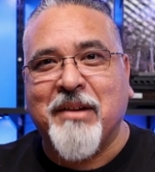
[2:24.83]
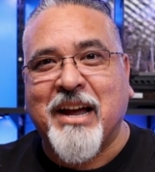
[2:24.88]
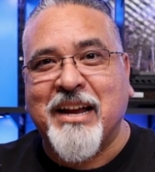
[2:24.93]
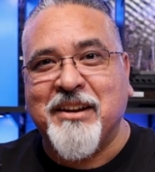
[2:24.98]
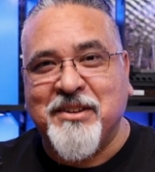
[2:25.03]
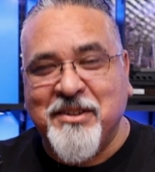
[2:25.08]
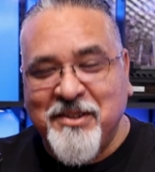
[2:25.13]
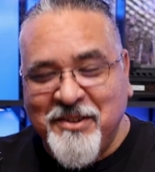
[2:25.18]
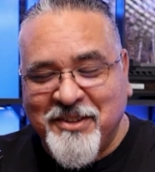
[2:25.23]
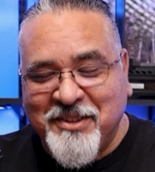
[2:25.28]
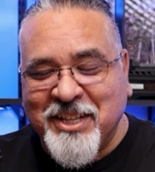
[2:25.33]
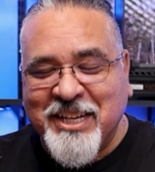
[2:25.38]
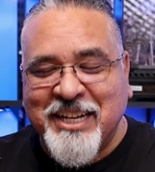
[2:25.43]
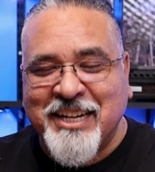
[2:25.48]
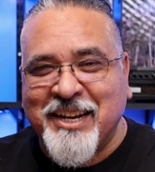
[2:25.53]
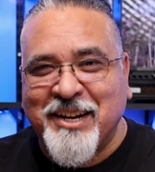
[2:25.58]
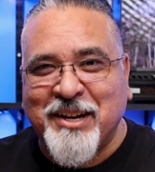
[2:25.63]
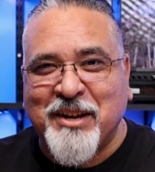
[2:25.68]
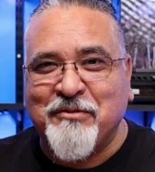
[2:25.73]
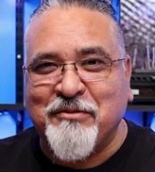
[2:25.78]
I do clean
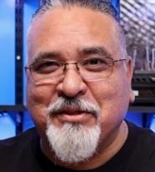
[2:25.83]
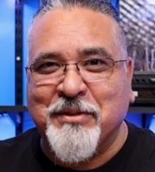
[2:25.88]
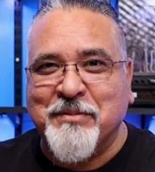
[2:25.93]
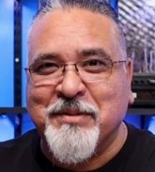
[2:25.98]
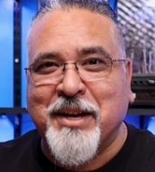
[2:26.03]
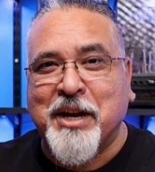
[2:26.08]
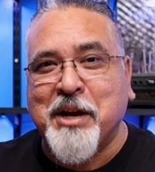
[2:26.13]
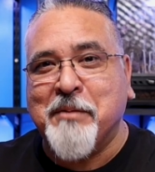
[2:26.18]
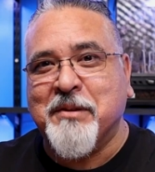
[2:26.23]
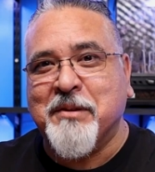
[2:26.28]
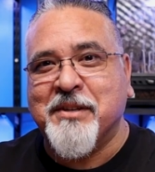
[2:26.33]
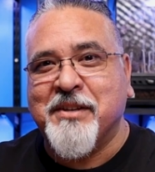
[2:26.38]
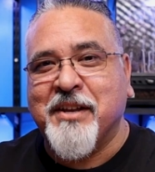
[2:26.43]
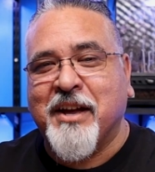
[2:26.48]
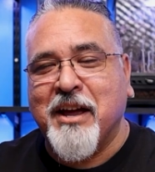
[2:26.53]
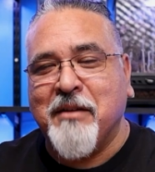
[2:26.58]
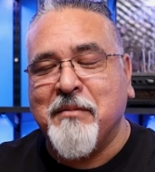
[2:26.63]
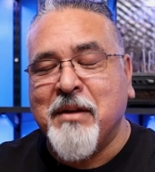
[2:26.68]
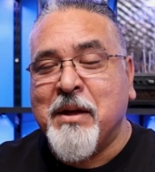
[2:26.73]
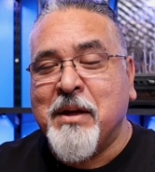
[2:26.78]
it up from time to
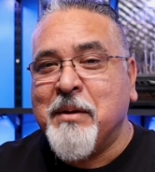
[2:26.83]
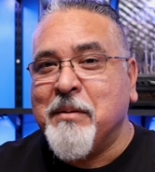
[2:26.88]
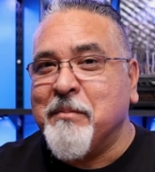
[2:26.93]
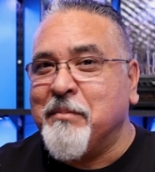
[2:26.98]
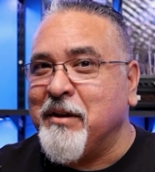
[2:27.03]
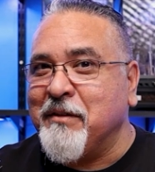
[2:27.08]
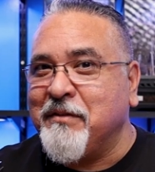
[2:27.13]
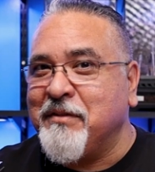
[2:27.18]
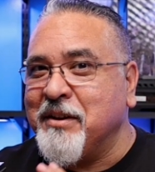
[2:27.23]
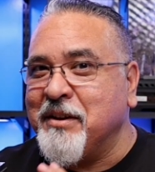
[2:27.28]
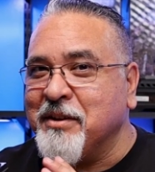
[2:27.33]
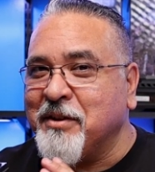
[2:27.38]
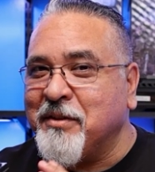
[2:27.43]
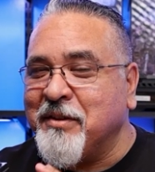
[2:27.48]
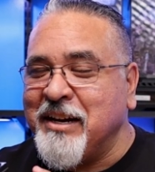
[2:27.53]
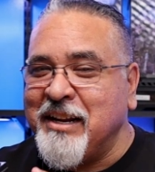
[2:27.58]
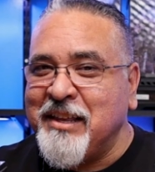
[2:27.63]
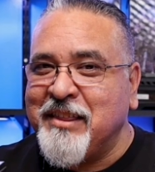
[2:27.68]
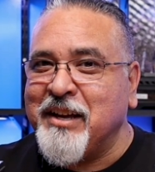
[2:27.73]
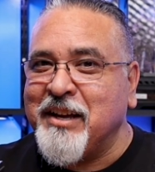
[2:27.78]
time, but if you know
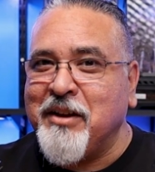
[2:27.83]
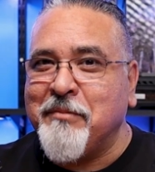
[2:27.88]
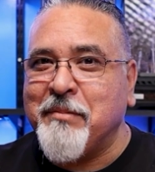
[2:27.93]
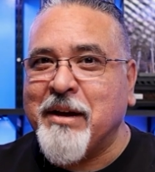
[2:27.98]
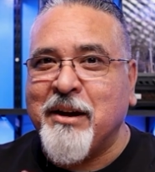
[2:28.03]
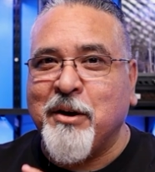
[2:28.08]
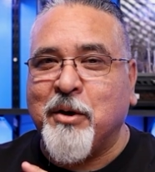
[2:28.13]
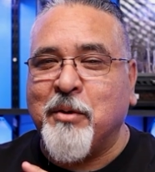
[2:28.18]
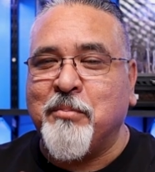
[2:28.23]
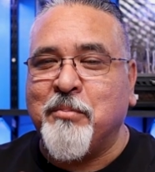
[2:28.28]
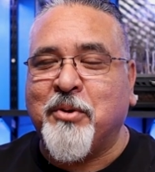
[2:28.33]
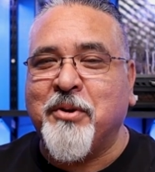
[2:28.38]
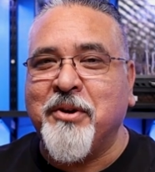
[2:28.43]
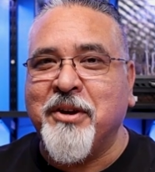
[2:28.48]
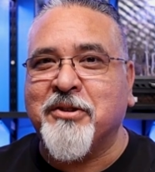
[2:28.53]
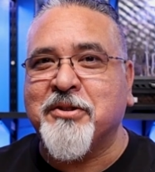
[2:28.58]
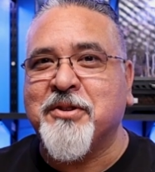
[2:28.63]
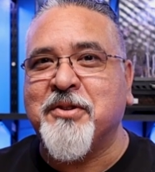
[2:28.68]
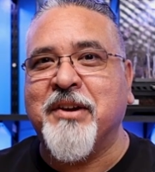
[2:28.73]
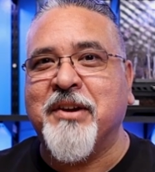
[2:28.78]
anything about
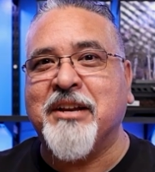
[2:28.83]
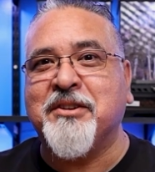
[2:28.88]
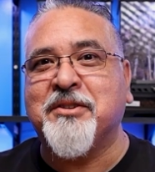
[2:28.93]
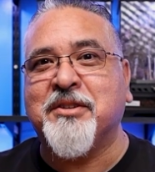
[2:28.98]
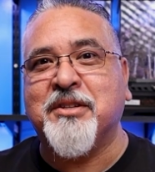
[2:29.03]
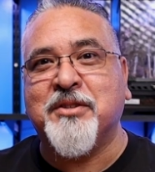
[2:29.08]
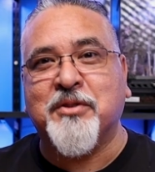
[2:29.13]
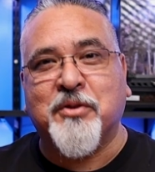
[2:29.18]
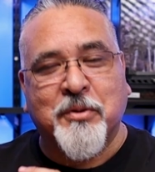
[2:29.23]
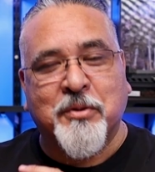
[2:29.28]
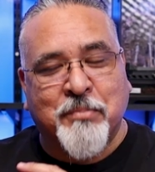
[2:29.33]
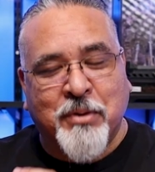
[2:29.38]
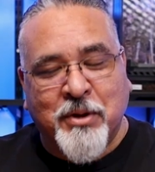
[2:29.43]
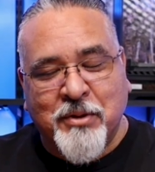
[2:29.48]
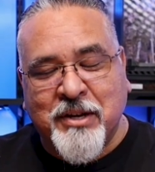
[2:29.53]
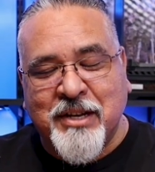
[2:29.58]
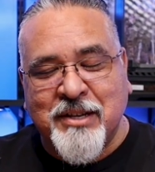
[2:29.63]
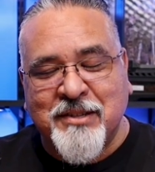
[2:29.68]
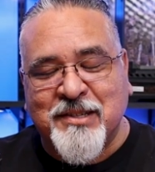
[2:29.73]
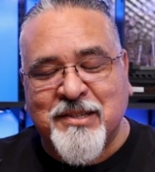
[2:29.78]
arboreal tarantulas, or
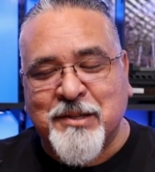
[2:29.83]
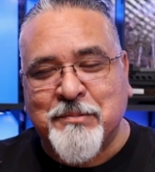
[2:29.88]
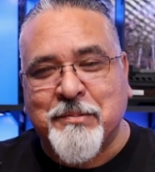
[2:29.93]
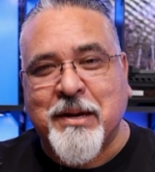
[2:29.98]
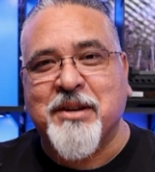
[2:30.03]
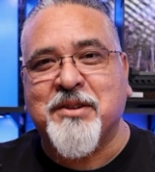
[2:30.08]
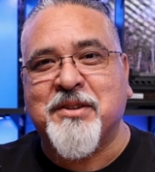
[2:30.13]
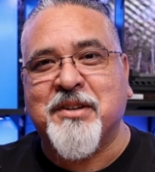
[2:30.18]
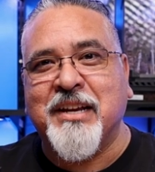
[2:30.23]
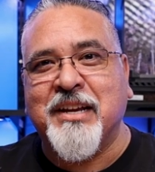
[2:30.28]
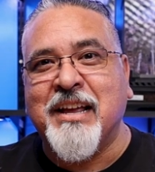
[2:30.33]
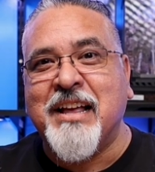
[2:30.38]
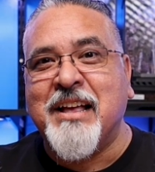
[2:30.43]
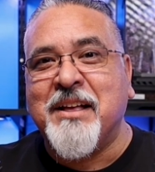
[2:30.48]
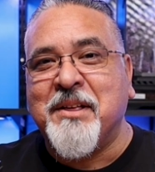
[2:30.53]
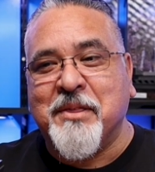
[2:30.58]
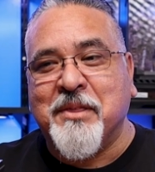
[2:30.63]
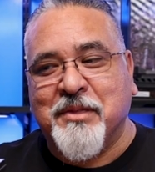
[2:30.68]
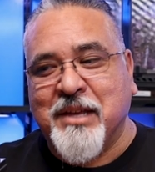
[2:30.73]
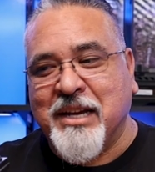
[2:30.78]
pokies especially,
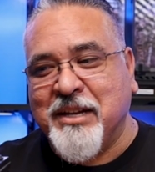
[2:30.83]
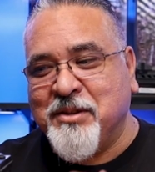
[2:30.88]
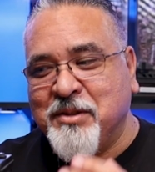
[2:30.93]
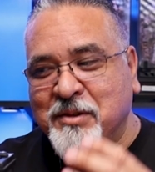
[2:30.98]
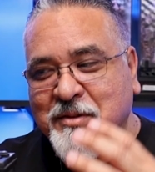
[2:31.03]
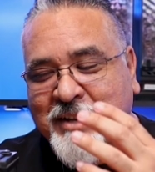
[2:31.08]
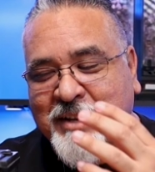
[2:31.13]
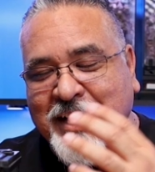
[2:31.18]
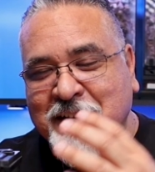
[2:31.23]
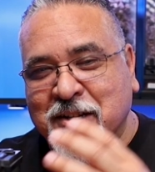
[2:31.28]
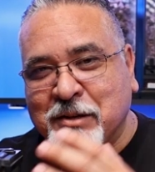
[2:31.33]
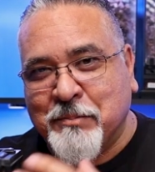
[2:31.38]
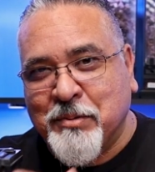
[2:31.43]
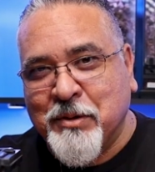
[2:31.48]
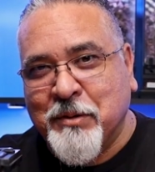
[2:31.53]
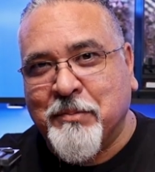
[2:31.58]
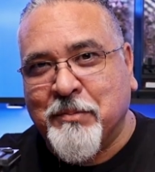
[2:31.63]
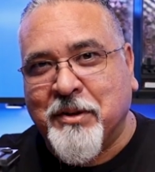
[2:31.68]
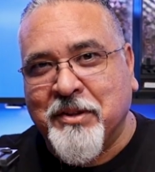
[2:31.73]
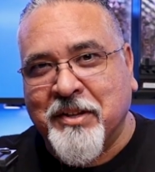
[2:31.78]
they do like to
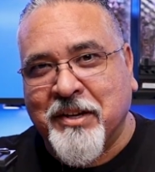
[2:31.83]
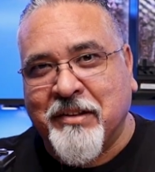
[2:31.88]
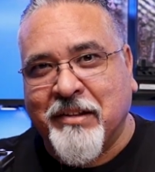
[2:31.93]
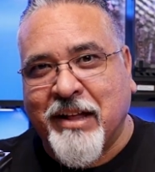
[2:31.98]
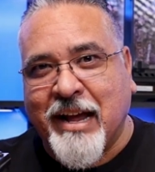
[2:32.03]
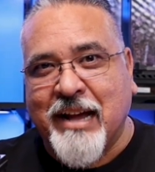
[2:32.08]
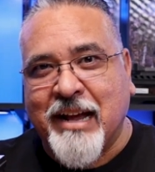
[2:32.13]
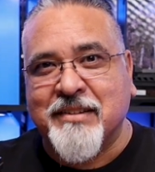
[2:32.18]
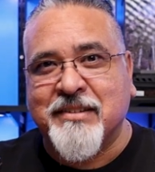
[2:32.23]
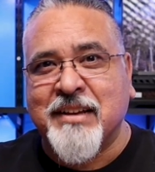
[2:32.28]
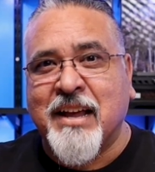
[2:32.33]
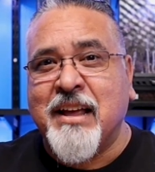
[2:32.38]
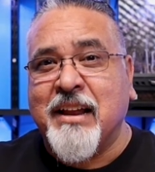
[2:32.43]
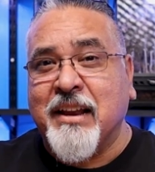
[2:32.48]
poop on the glass.